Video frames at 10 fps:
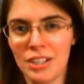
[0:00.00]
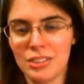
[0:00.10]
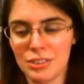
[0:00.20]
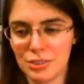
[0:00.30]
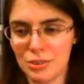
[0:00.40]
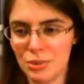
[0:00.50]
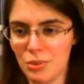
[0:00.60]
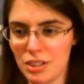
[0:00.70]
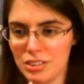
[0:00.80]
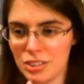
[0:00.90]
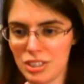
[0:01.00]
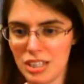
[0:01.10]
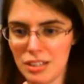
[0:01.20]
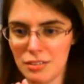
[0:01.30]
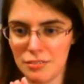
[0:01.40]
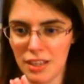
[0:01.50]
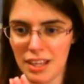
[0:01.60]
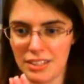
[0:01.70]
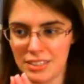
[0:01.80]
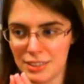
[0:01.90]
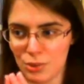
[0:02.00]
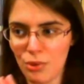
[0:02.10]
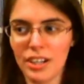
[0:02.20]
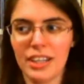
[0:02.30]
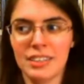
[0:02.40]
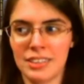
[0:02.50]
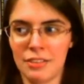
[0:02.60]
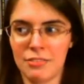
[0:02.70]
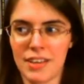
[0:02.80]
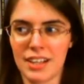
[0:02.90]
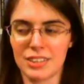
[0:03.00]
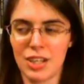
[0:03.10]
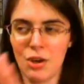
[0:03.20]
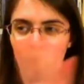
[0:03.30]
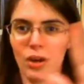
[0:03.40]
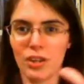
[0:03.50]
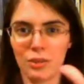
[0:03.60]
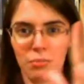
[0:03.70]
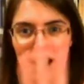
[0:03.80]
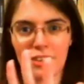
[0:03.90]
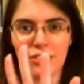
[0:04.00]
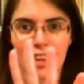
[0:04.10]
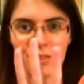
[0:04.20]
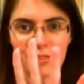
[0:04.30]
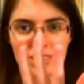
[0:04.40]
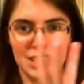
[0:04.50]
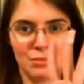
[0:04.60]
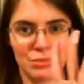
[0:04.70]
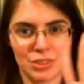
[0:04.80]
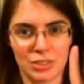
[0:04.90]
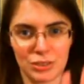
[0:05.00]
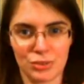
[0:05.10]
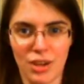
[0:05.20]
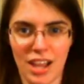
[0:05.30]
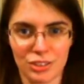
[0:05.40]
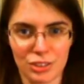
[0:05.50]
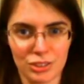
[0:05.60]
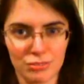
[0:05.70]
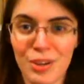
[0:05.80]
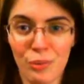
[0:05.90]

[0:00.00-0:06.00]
to achieve a disorienting effect where the background seems to stretch.